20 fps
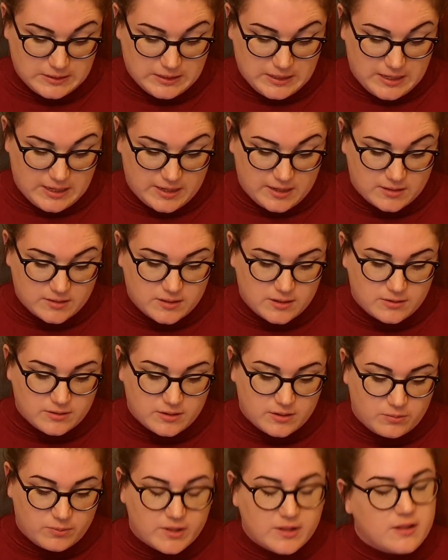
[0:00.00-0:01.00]
And I don't
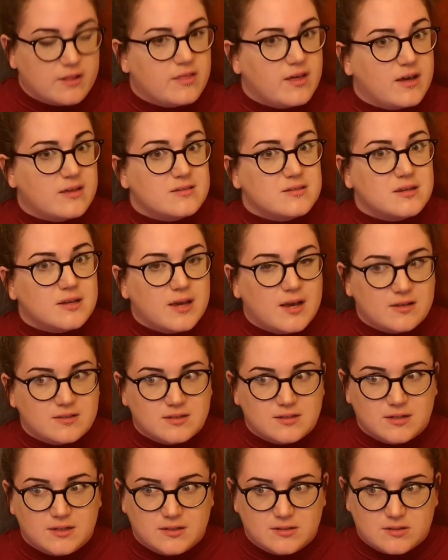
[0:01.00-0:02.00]
know whether that's a
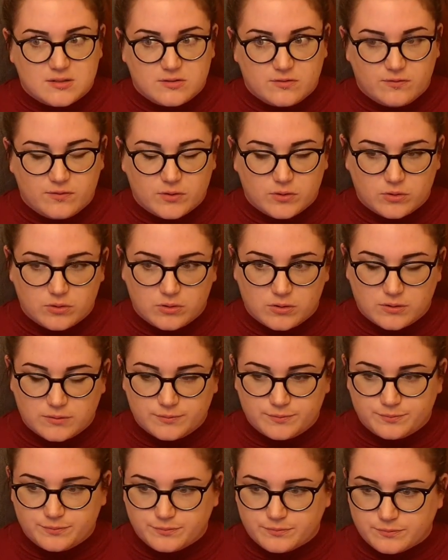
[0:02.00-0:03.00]
catalyst for
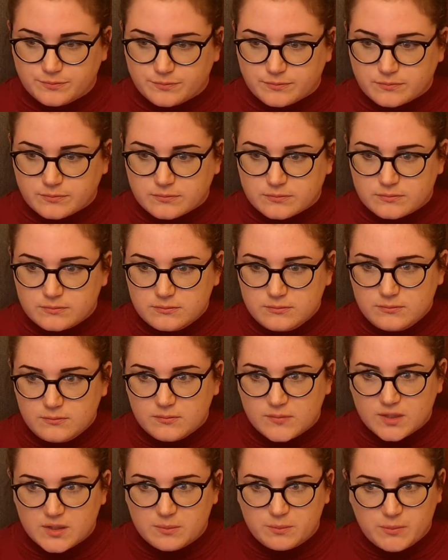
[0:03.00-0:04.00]

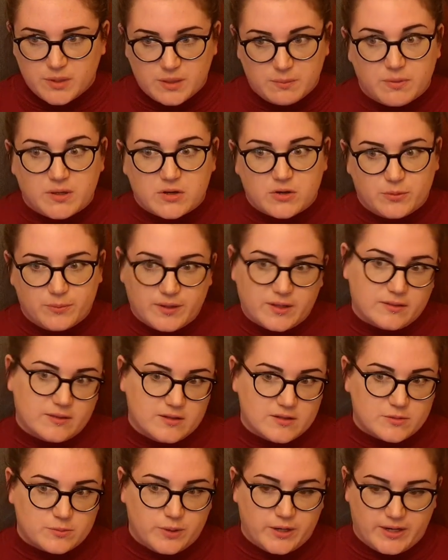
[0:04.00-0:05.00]
me becoming
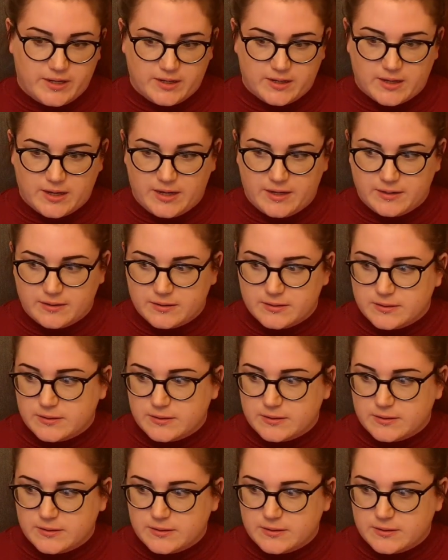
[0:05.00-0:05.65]
this way again.